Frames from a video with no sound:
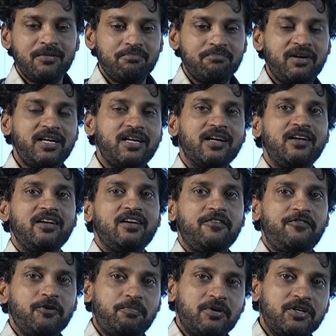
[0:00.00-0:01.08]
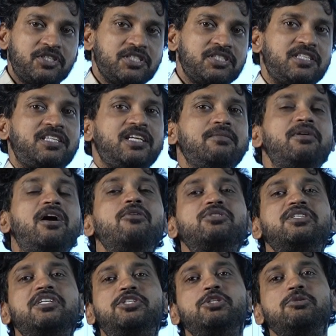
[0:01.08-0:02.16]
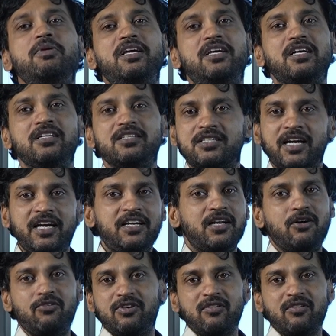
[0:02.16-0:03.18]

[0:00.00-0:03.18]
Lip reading: But if you purchase the same house at Jubilee Hills right now,